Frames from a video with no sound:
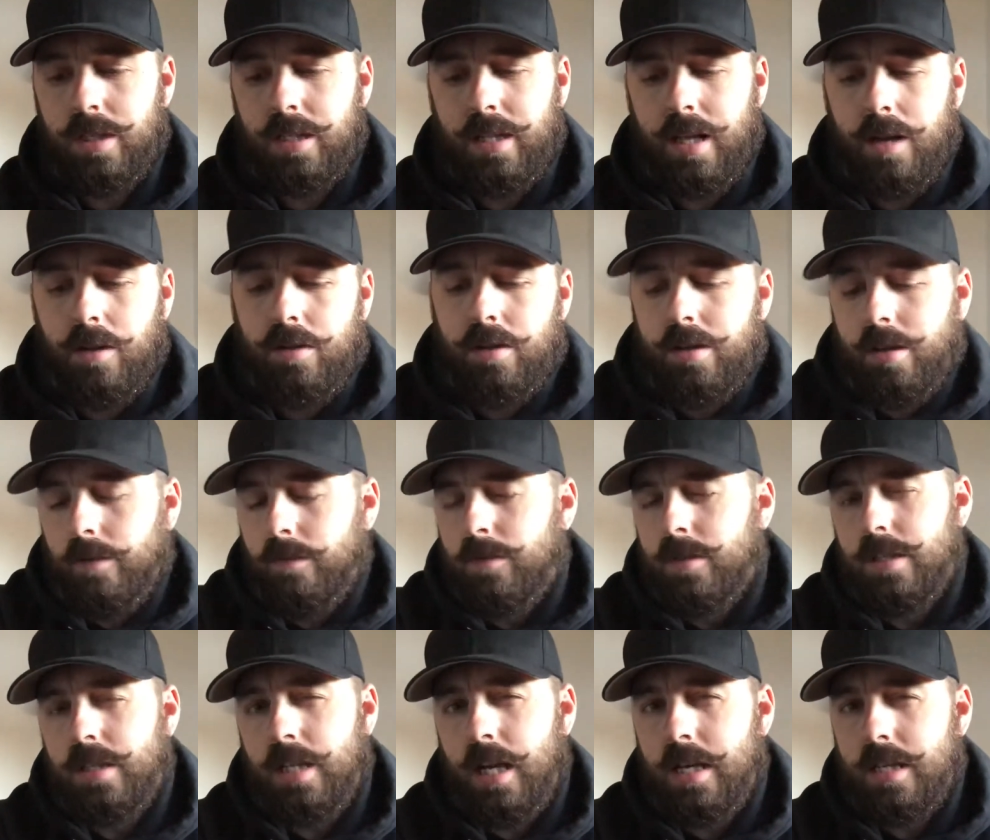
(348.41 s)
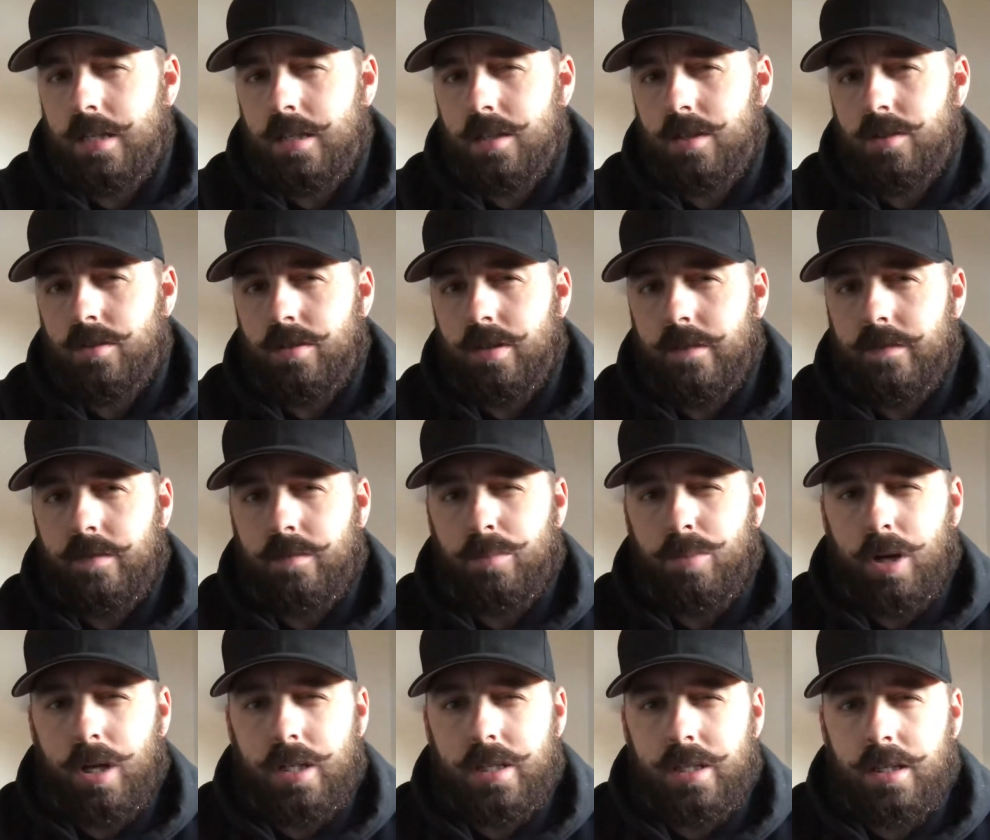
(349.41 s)
and now the different sizes are different
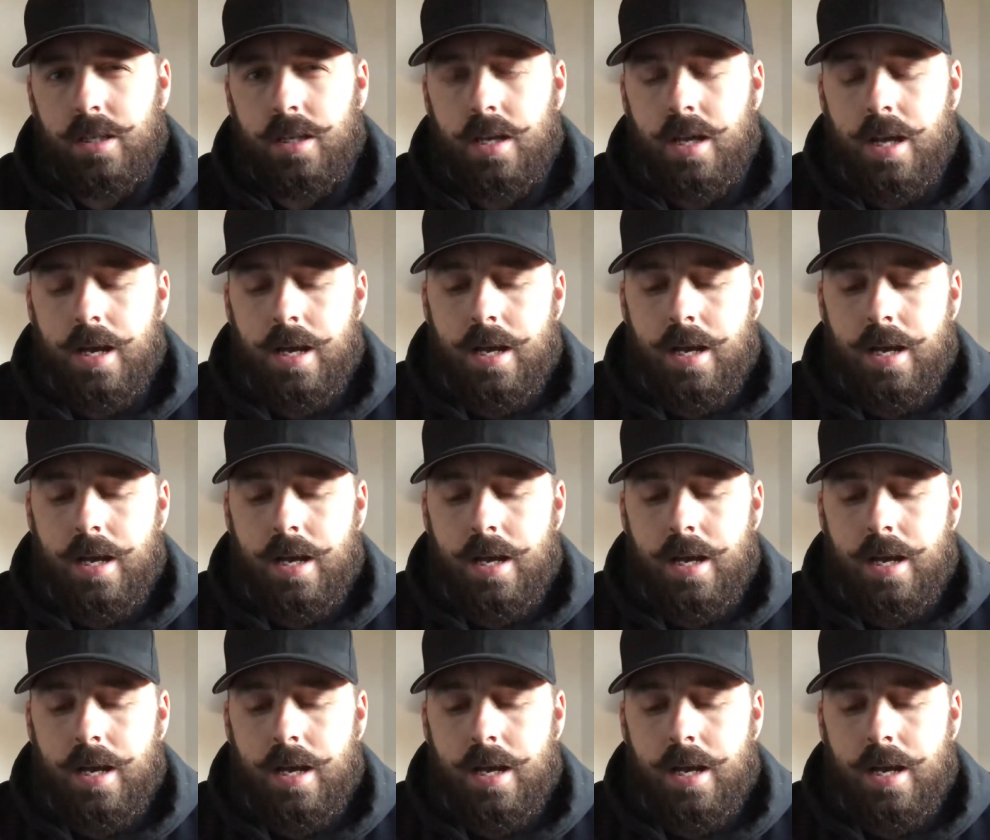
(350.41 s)
pricing.